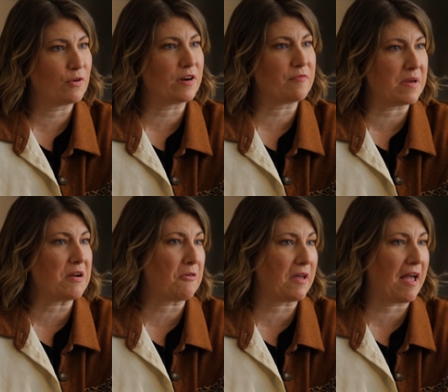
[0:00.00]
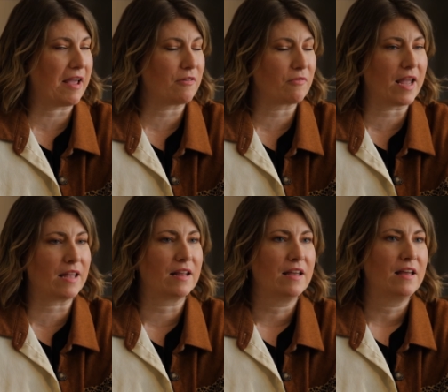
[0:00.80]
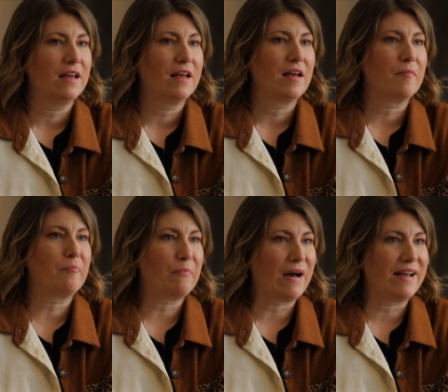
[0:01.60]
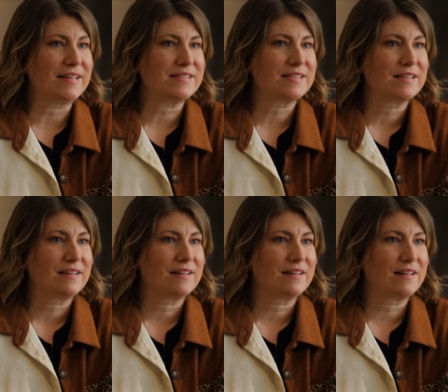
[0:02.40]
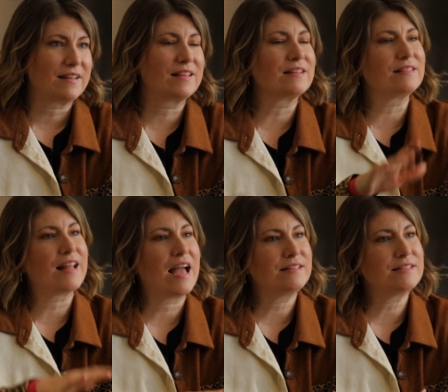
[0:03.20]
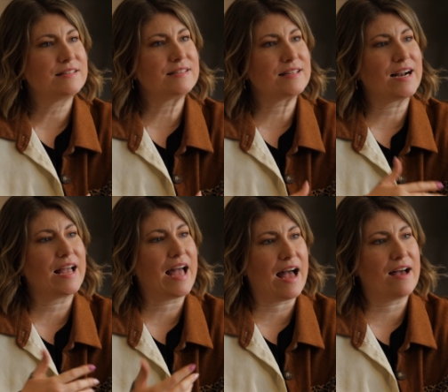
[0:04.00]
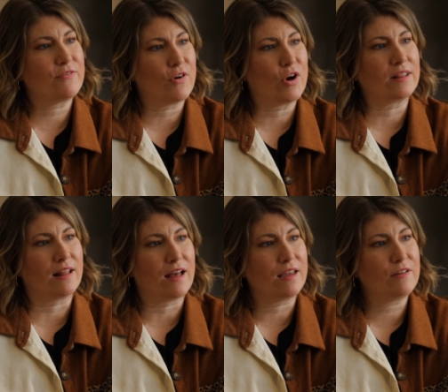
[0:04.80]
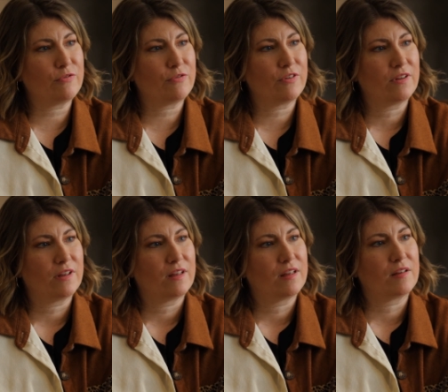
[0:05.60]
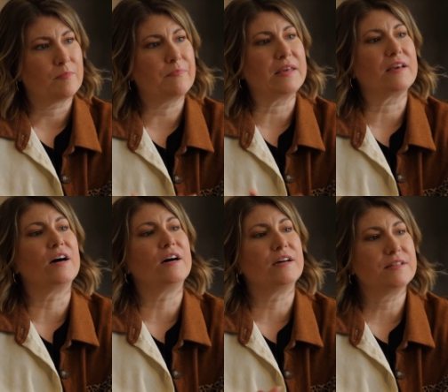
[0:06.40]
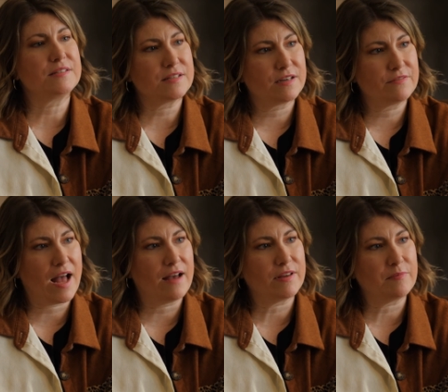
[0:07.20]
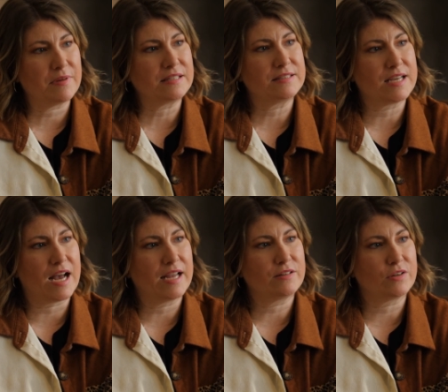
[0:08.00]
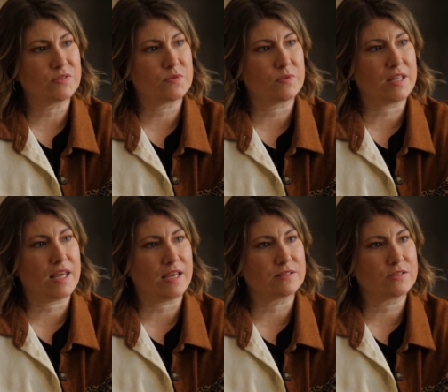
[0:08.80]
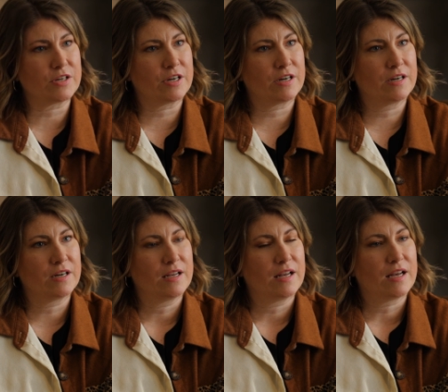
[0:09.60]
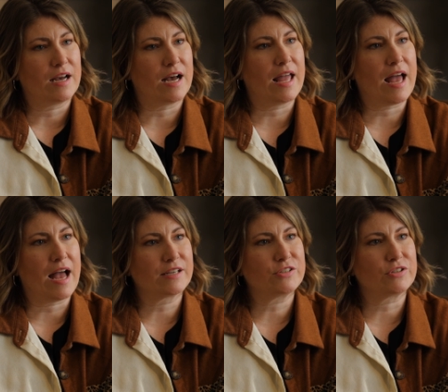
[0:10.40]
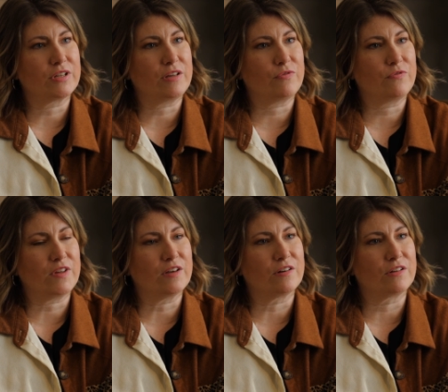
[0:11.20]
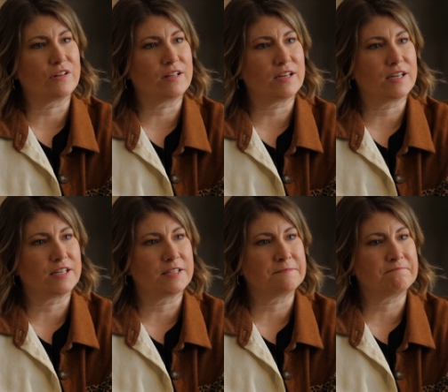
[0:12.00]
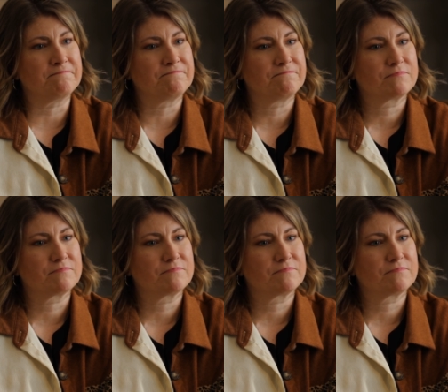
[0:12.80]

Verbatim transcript: would have been okay, right? But the lens that I have on life because of having been diagnosed with cancer, I actually feel um,